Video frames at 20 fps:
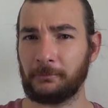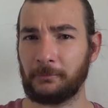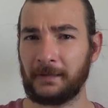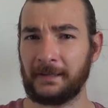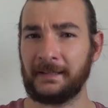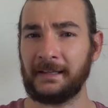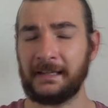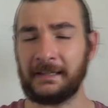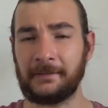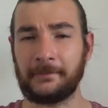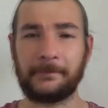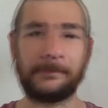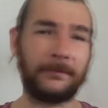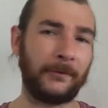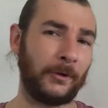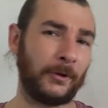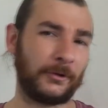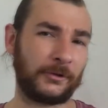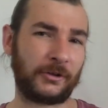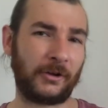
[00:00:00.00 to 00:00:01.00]
when in the
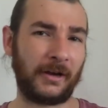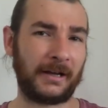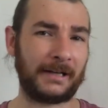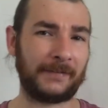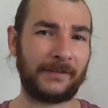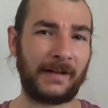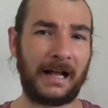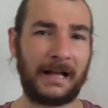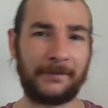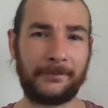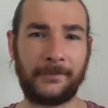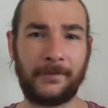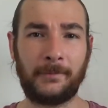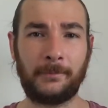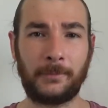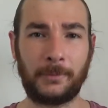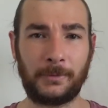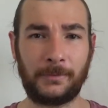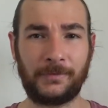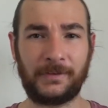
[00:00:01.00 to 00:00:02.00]
first kind of half of the
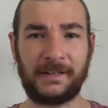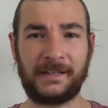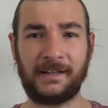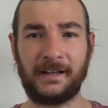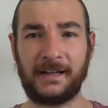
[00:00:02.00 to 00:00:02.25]
movie,